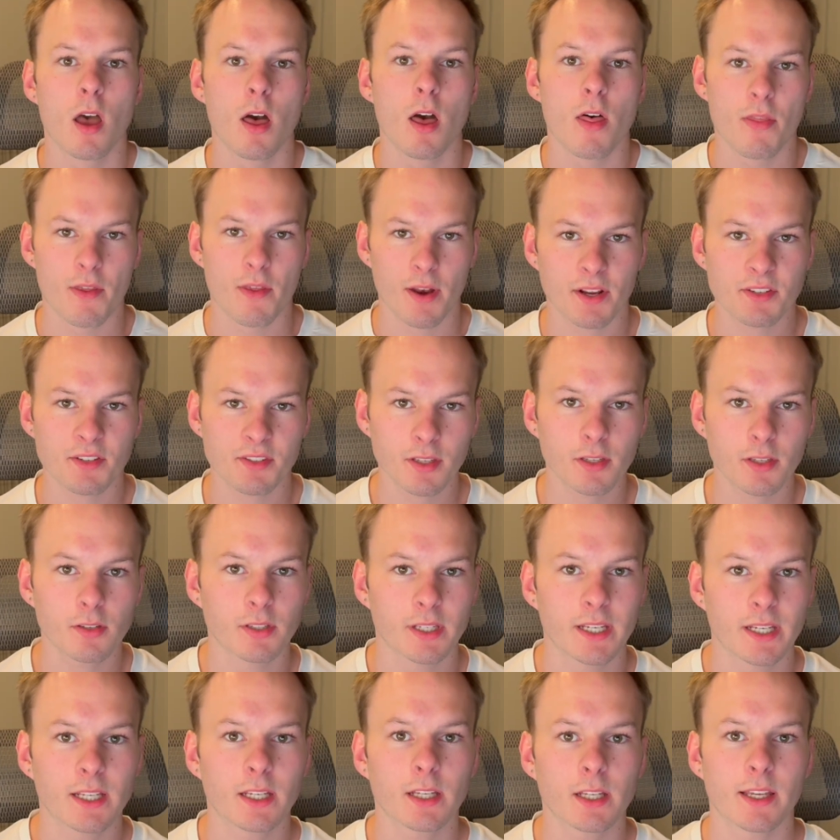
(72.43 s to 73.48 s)
The next thing you
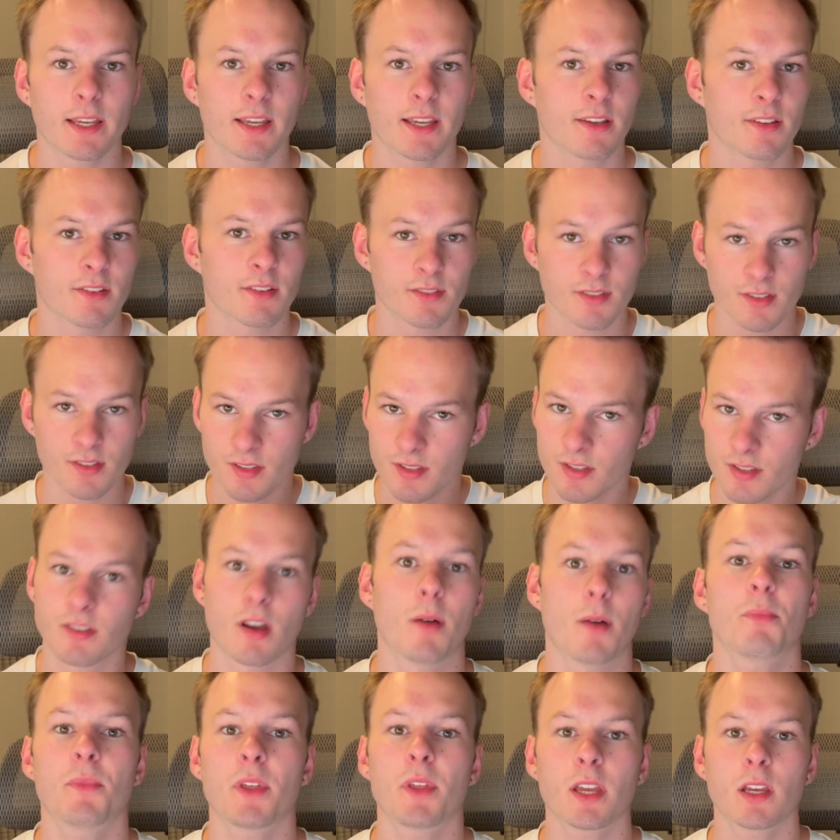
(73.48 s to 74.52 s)
need is
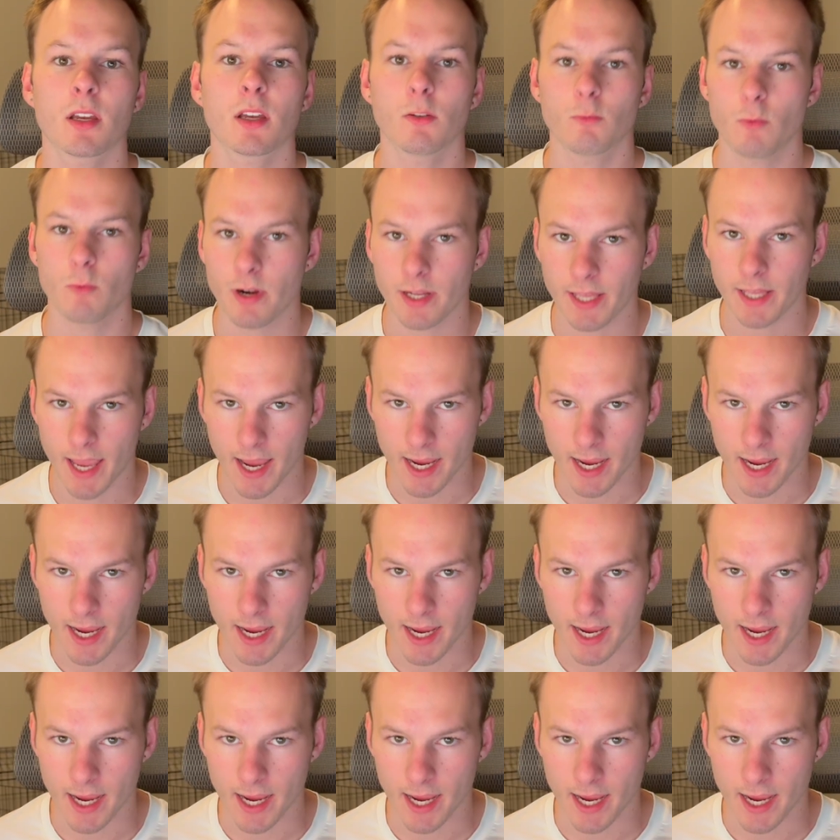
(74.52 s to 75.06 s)
something running